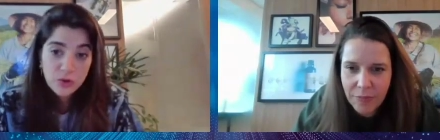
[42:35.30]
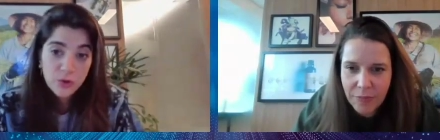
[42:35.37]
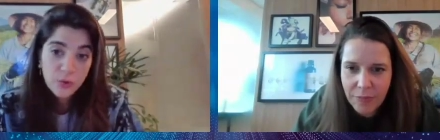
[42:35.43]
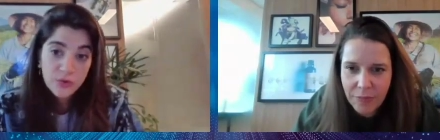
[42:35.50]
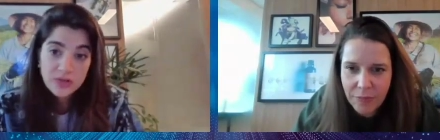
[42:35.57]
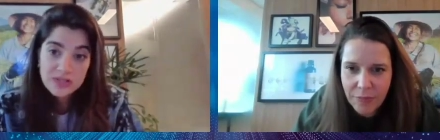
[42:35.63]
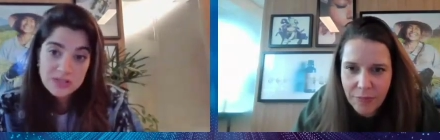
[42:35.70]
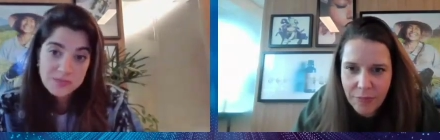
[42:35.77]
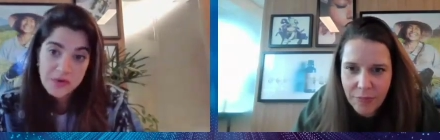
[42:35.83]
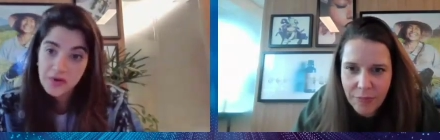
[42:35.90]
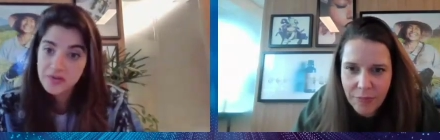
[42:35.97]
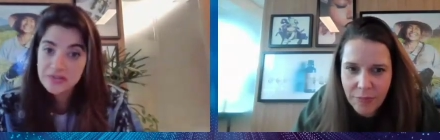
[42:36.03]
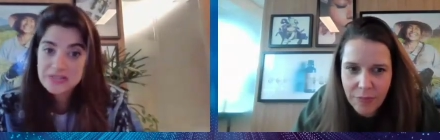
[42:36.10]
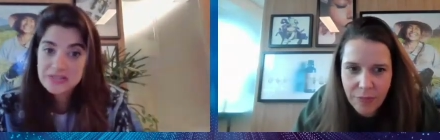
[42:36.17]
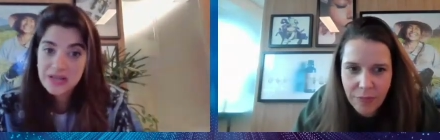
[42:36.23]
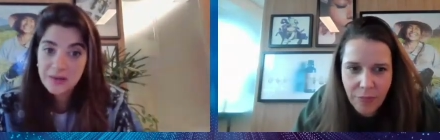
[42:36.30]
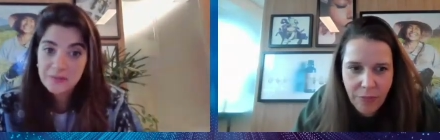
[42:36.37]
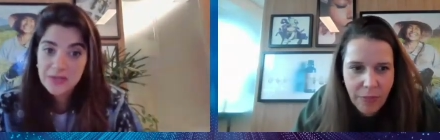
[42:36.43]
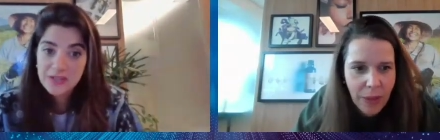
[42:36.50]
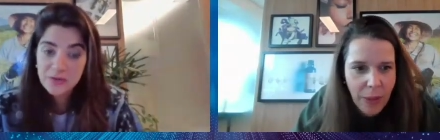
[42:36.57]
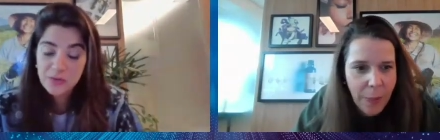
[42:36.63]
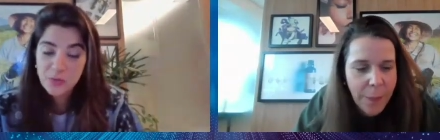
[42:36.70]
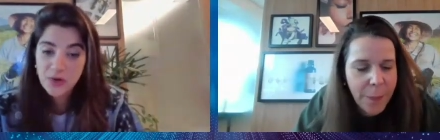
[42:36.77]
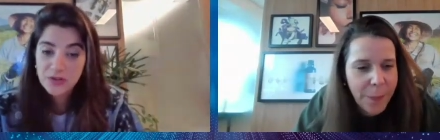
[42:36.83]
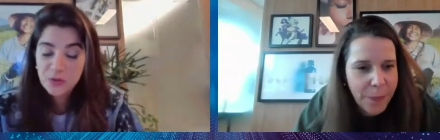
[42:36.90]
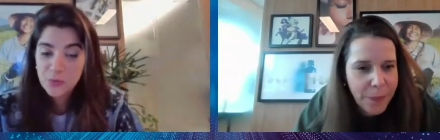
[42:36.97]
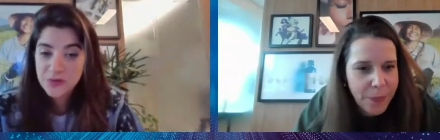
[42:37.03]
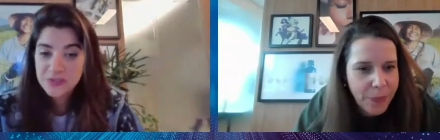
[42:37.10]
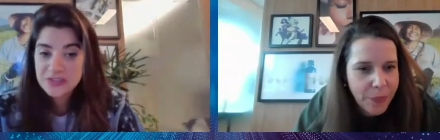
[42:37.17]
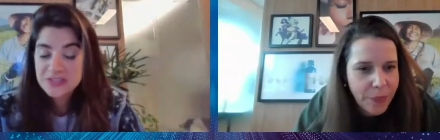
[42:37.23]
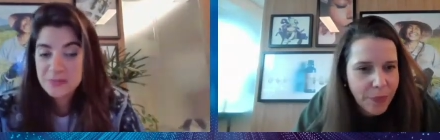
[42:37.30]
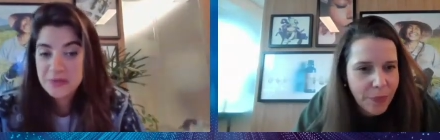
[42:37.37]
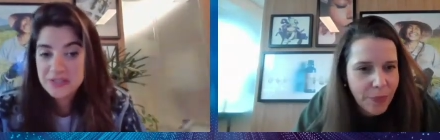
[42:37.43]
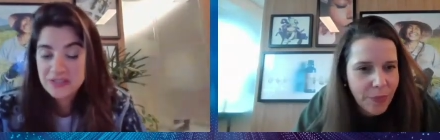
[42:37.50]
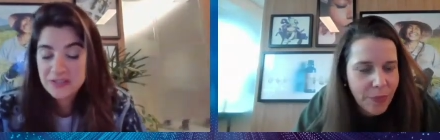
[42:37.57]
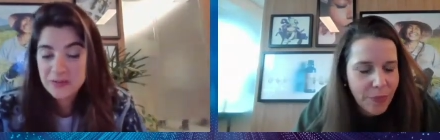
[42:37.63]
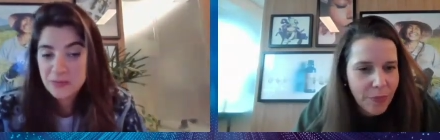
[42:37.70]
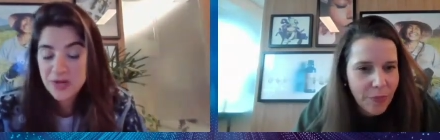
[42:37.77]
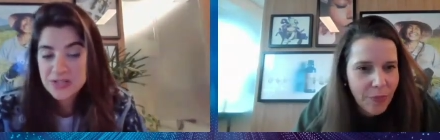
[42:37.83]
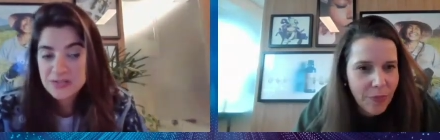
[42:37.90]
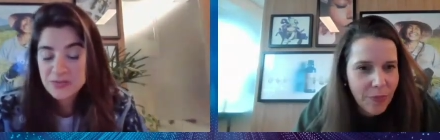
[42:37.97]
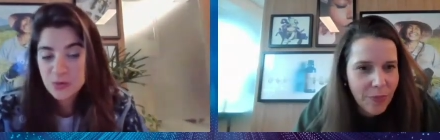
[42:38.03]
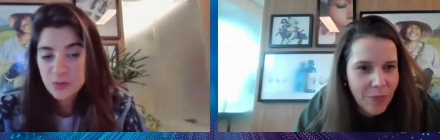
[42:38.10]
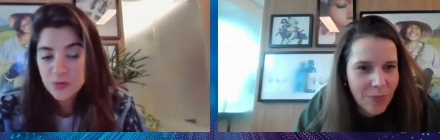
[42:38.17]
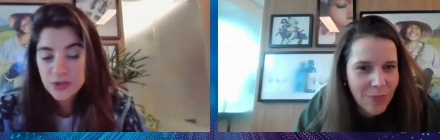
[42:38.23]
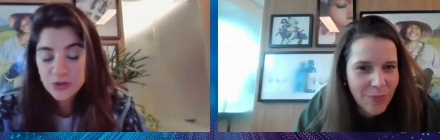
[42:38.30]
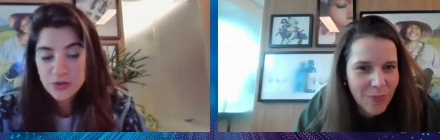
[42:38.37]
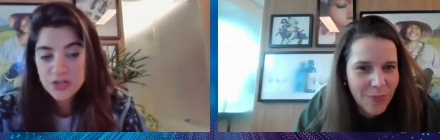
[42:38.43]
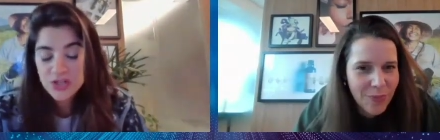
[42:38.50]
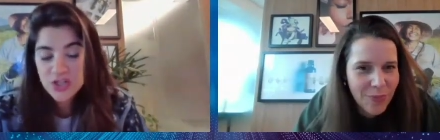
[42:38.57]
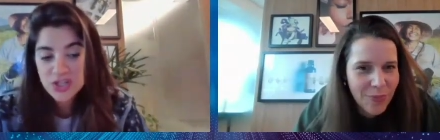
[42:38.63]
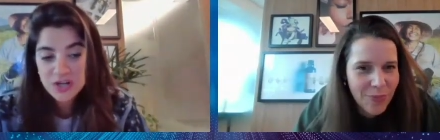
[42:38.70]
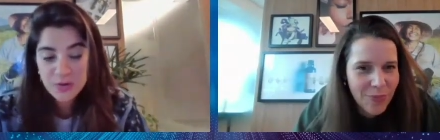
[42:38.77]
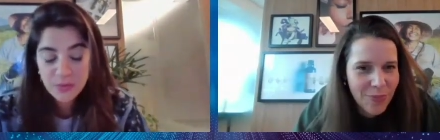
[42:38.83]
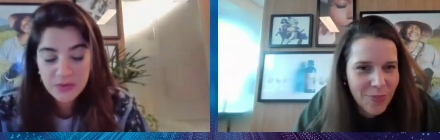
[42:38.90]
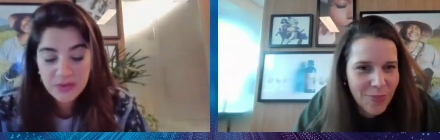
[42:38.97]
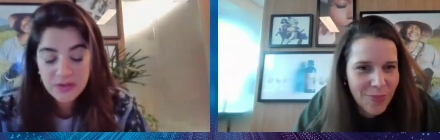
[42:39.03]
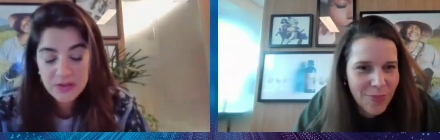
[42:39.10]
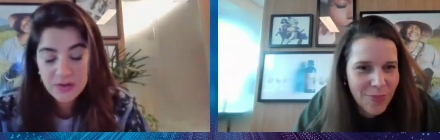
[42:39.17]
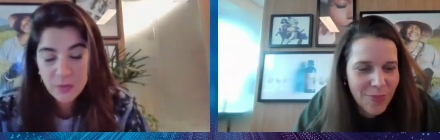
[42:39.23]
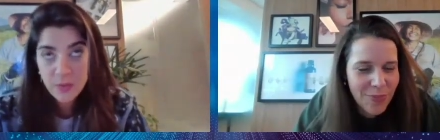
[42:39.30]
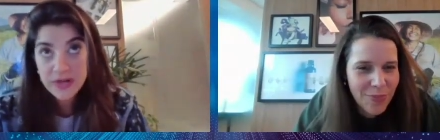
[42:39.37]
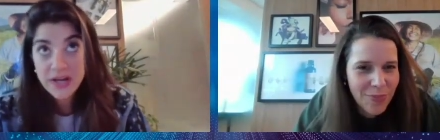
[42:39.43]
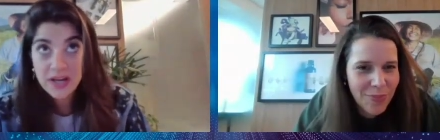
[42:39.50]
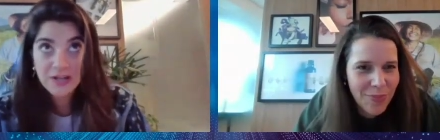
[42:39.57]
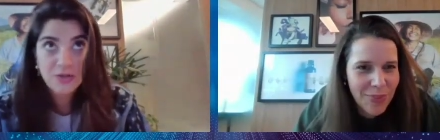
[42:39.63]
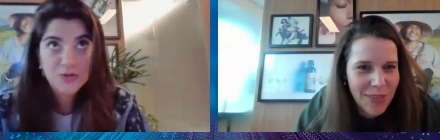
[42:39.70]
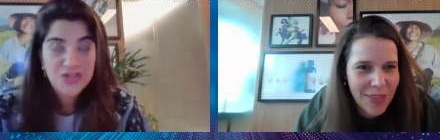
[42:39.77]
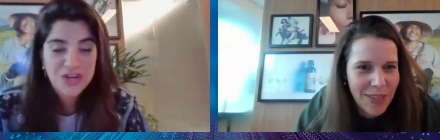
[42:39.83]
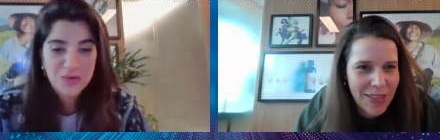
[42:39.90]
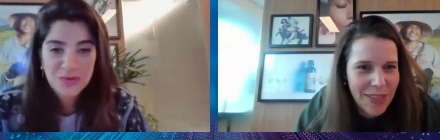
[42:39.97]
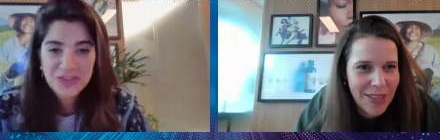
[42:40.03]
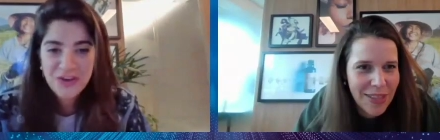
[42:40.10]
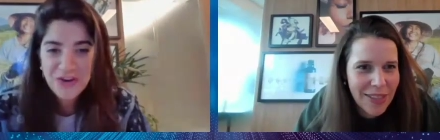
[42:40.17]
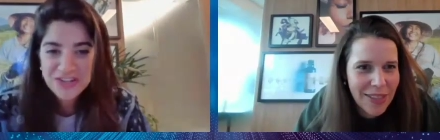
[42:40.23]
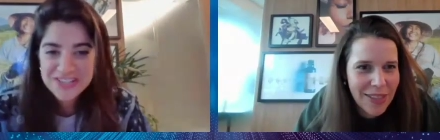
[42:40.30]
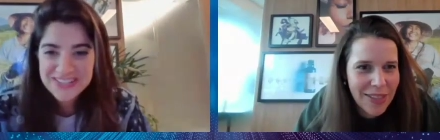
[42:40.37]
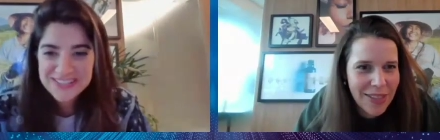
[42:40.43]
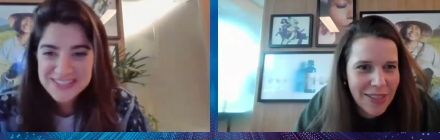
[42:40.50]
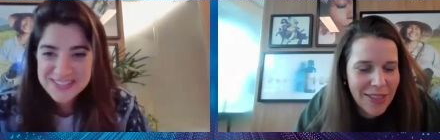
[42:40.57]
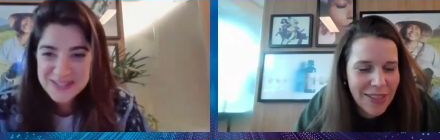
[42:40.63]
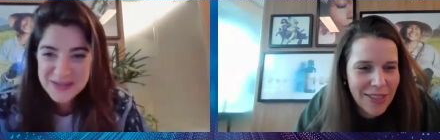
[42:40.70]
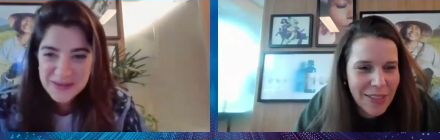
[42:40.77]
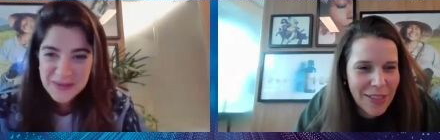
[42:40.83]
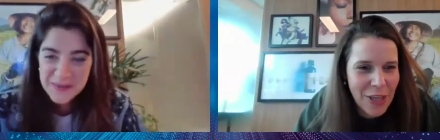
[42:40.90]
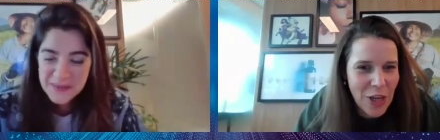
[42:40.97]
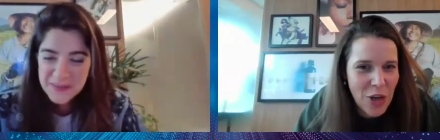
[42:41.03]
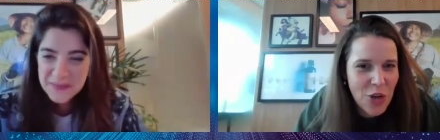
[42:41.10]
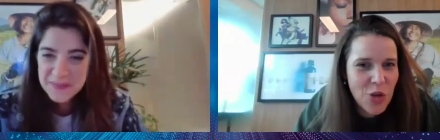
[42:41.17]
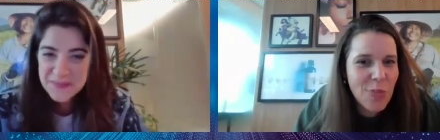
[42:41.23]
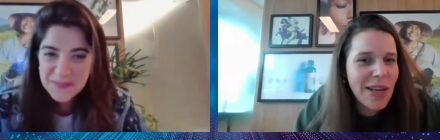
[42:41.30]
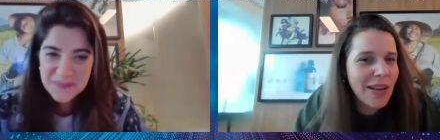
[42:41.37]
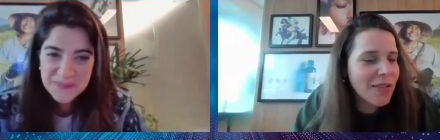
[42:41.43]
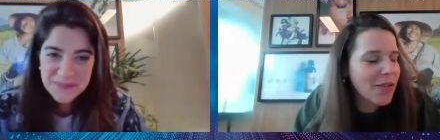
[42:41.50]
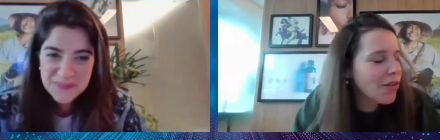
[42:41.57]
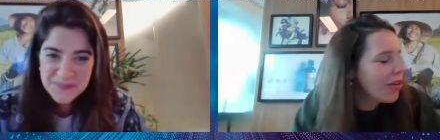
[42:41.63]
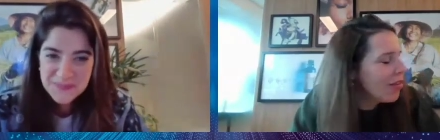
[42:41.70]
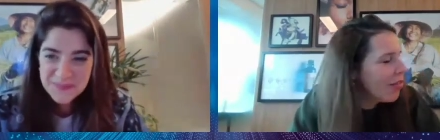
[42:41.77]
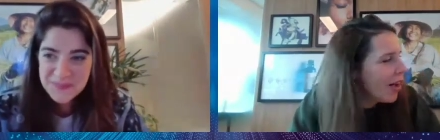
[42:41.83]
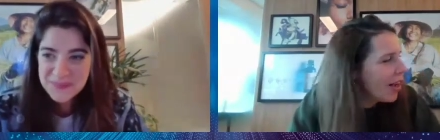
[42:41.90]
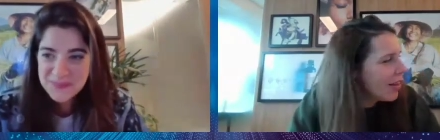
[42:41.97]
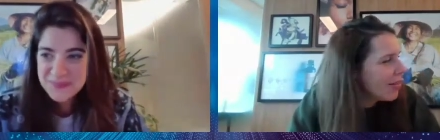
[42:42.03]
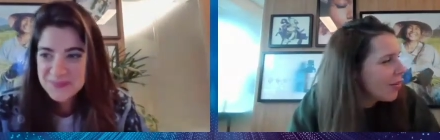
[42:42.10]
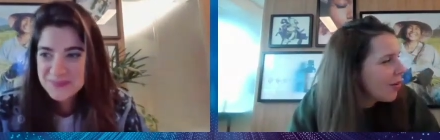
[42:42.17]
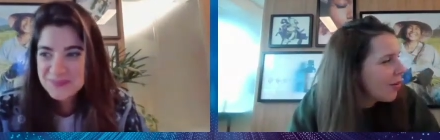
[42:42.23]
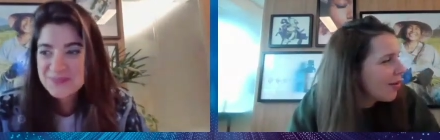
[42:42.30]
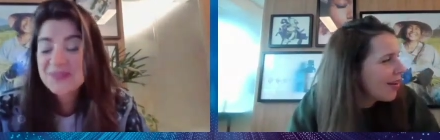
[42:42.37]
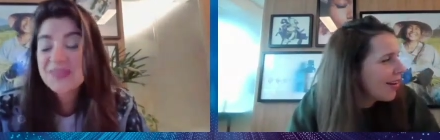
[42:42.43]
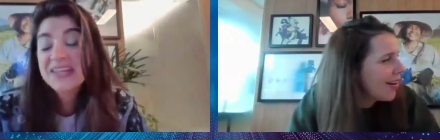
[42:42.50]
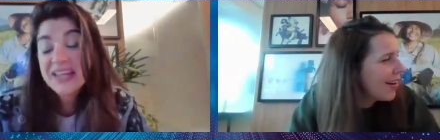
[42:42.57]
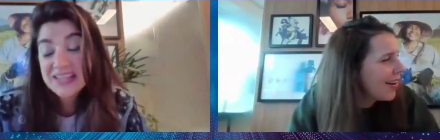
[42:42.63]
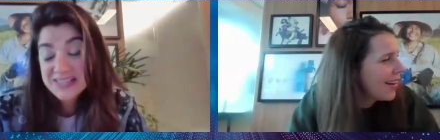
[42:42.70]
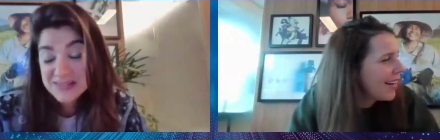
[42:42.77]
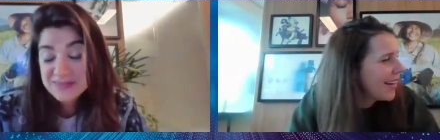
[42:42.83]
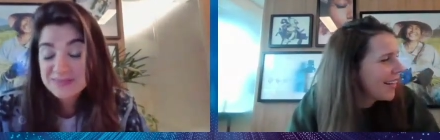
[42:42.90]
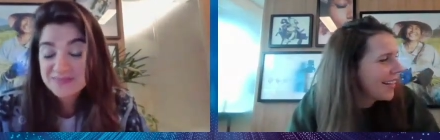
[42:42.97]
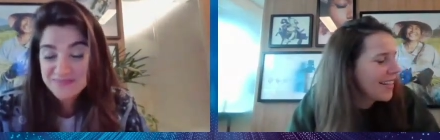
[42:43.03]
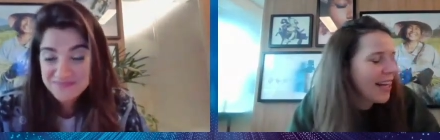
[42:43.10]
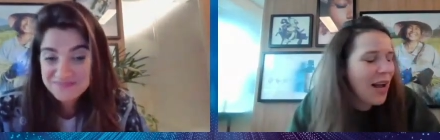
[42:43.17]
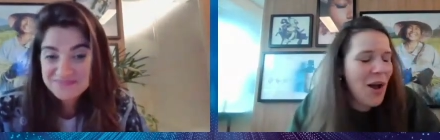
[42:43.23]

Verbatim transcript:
Speaker 1: to your own experience, Camille, when you participated in Brandstorm, what can you share with the audience?
Speaker 2: You mean as an advice or? Yes.